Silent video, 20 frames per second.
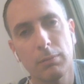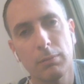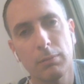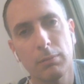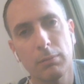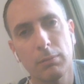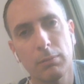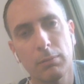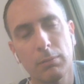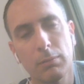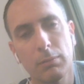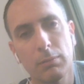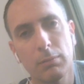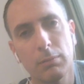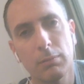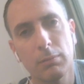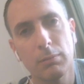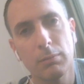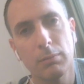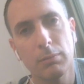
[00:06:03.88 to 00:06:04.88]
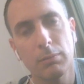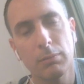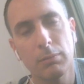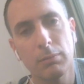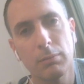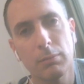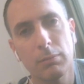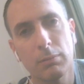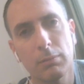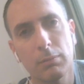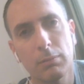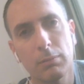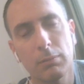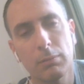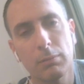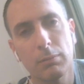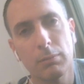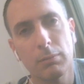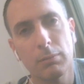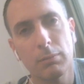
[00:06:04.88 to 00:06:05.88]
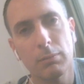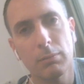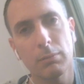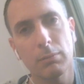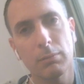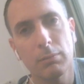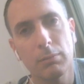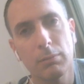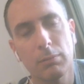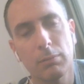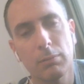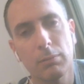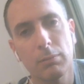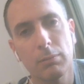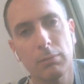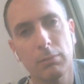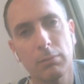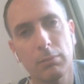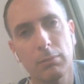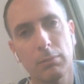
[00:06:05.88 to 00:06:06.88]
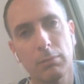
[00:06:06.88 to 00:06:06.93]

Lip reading: The person shown says nothing.